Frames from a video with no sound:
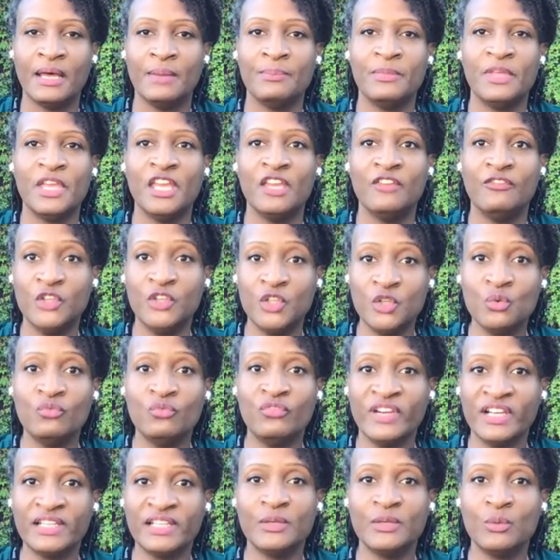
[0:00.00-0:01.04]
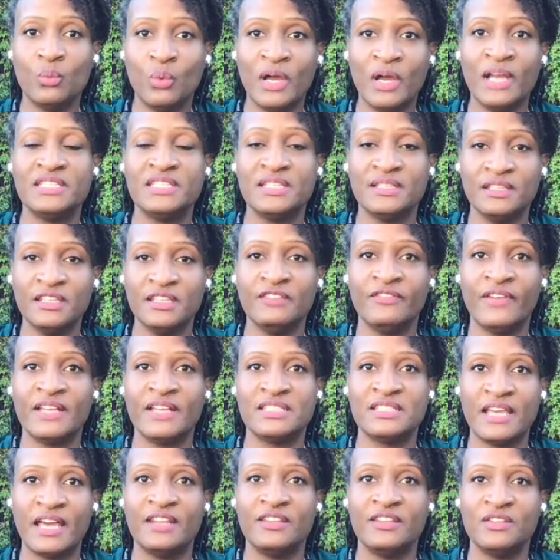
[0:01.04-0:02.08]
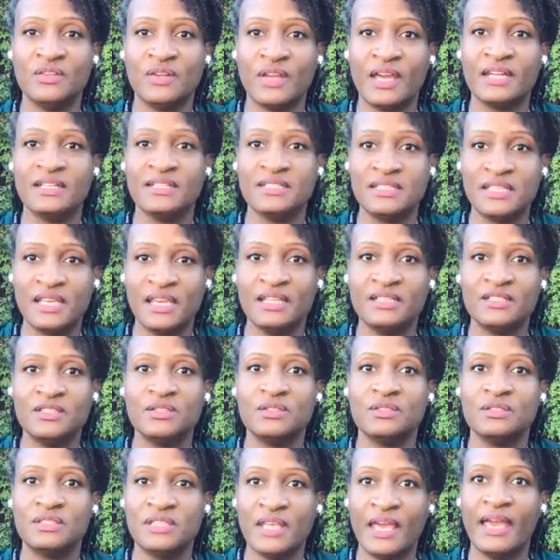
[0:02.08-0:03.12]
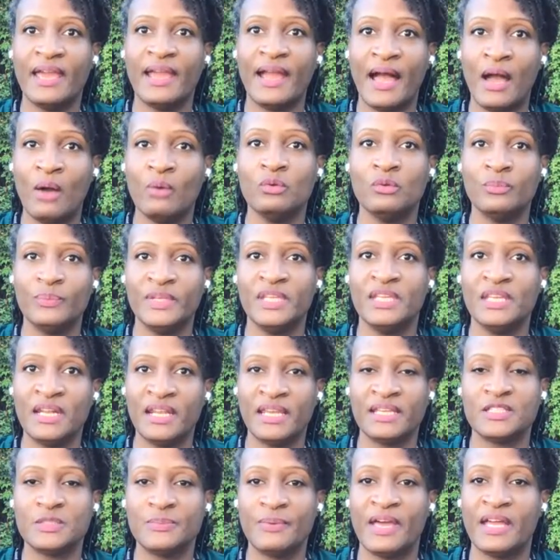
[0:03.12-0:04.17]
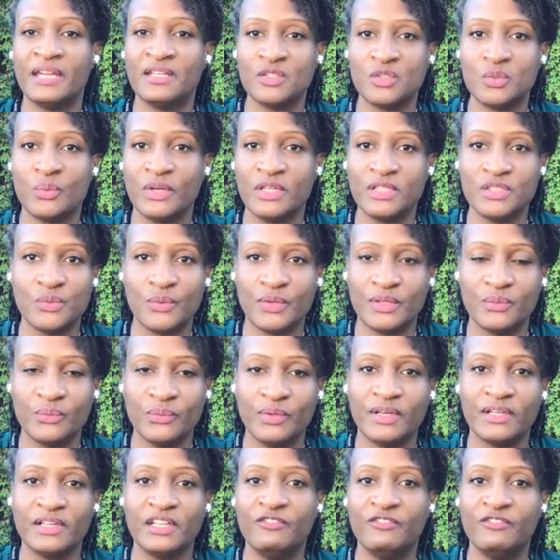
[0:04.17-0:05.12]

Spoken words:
If you really want to live outside of the United States, say, I will be an expat in 2021.